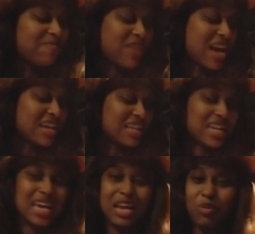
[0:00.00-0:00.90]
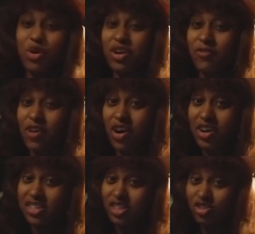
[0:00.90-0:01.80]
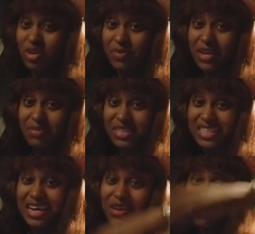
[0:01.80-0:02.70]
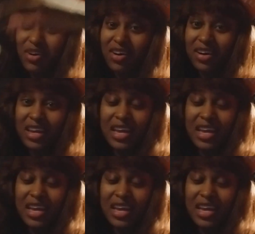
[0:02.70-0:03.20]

like a dang waterfall just dripping up the sidewalk